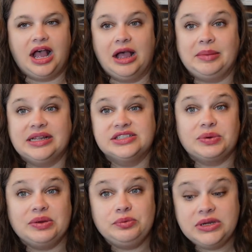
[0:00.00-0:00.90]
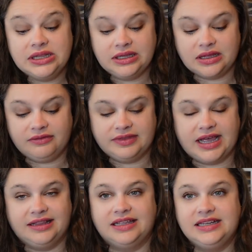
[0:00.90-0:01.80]
um, and so I really love
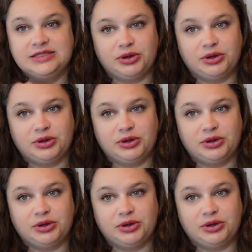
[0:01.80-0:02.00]
that that he's